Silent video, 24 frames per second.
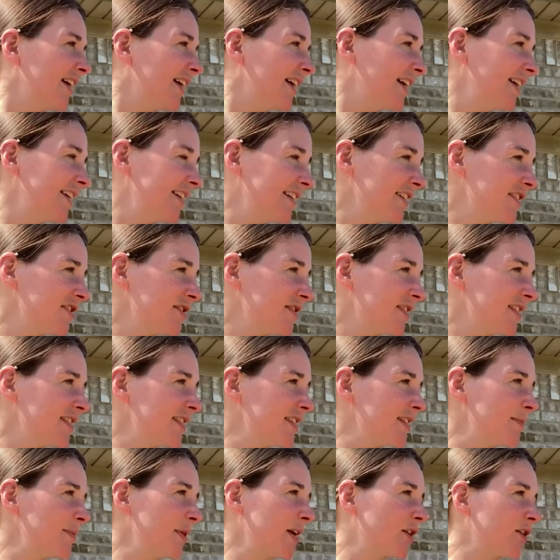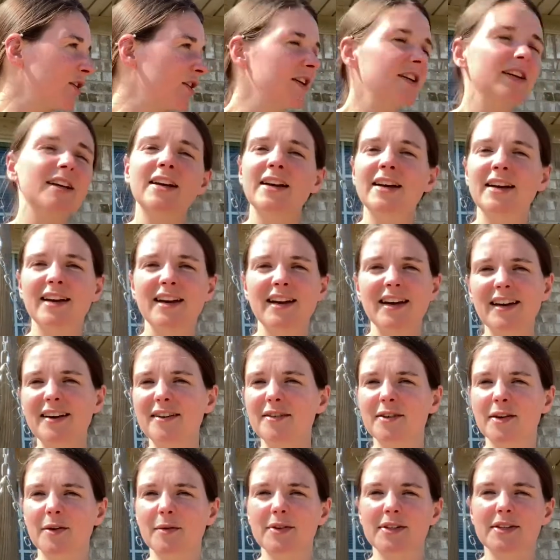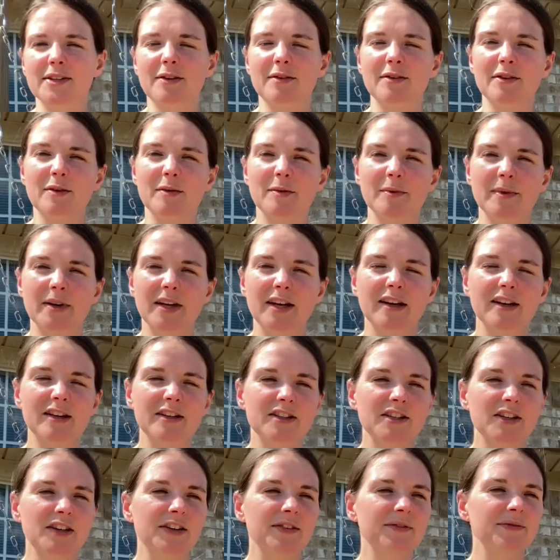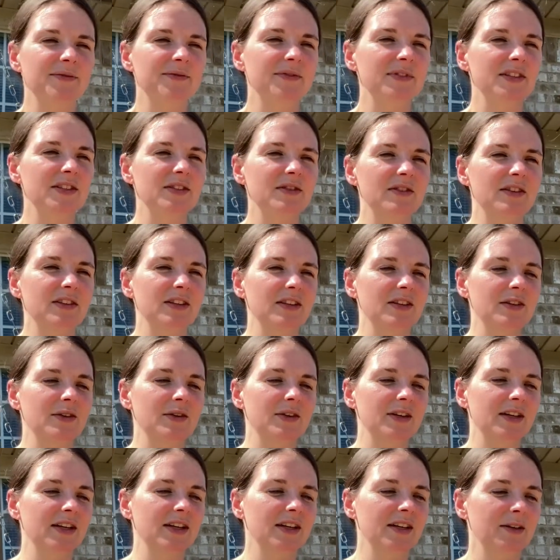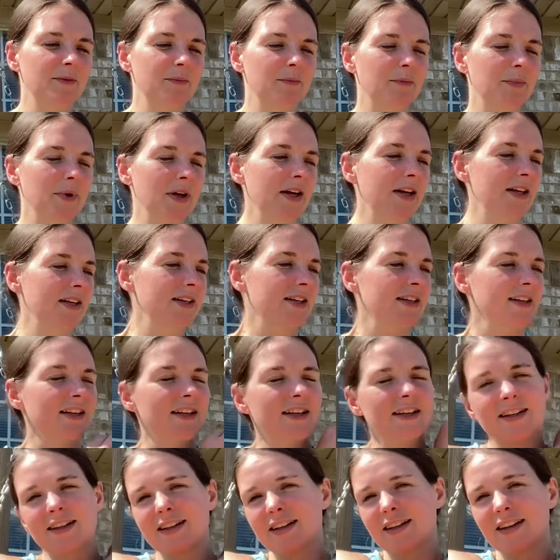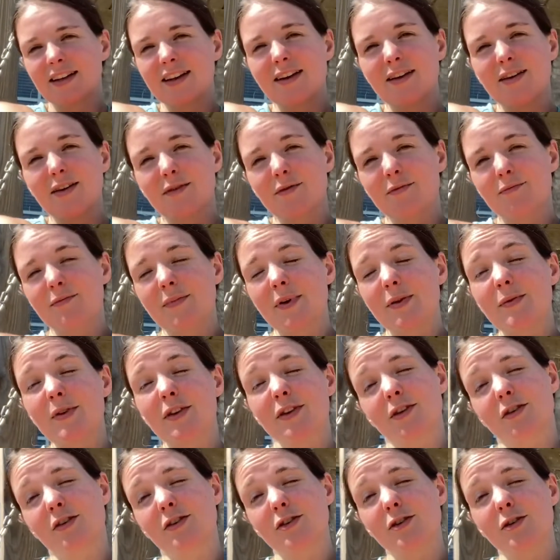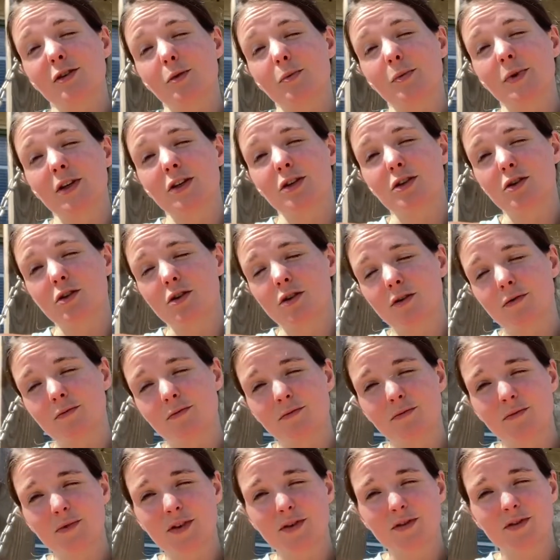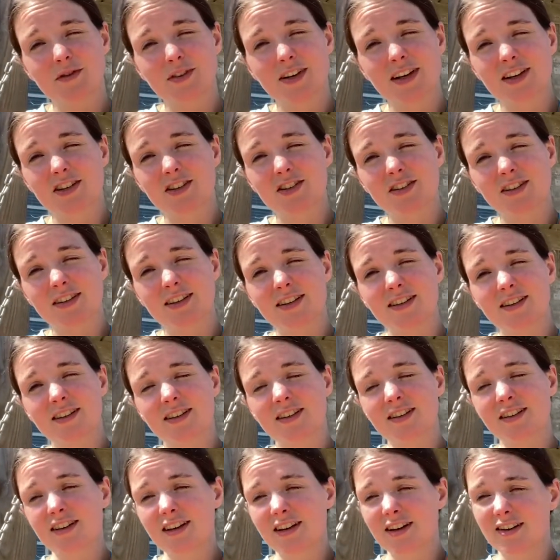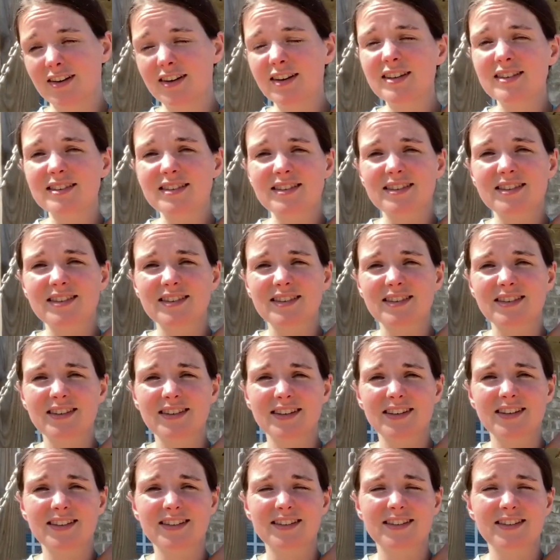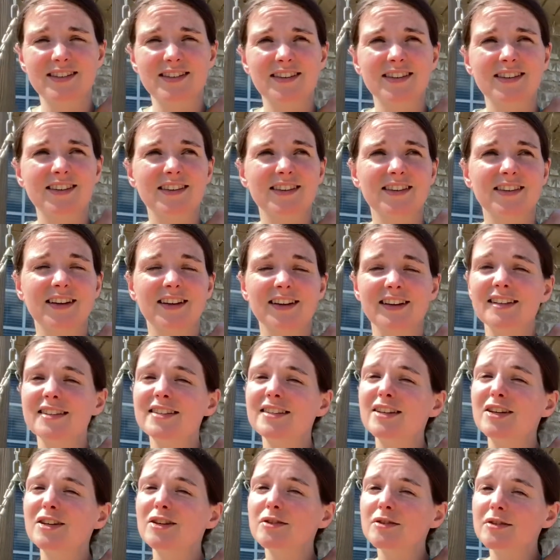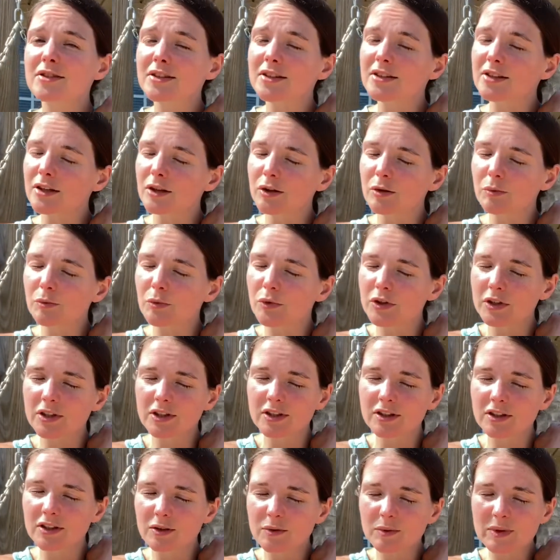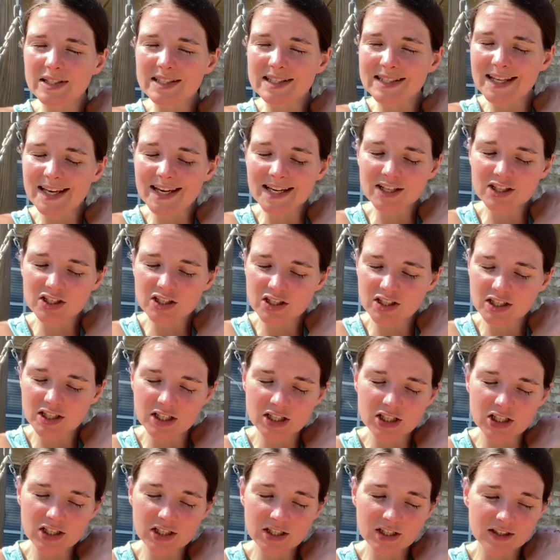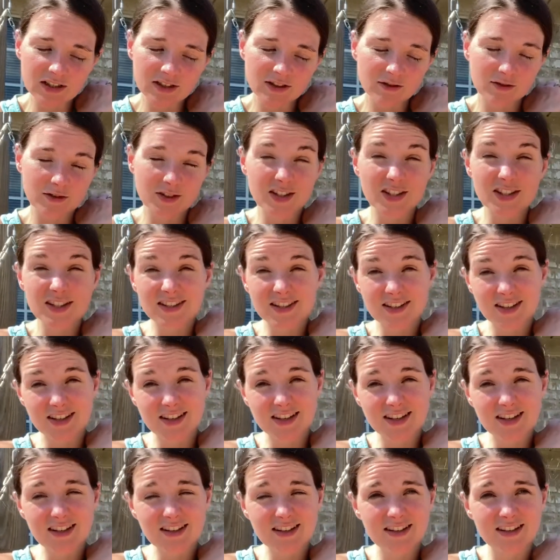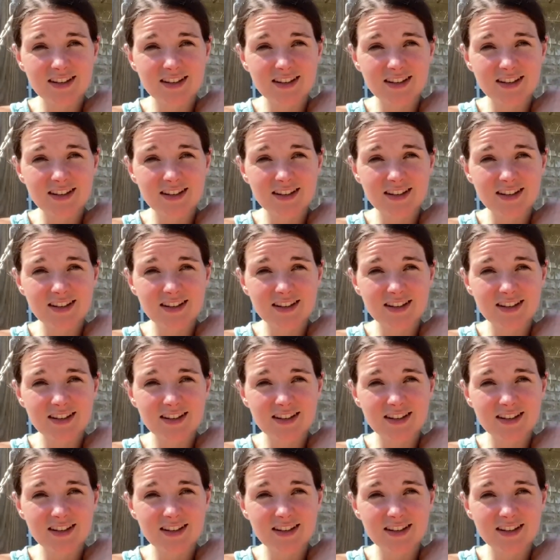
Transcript: And as you can see in my garden, I don't know what's going on with my carrots, y'all. It's really annoying. But maybe third year will be a charm on actually getting carrots. Because, like I said, there's a little more than there was last year, which is good.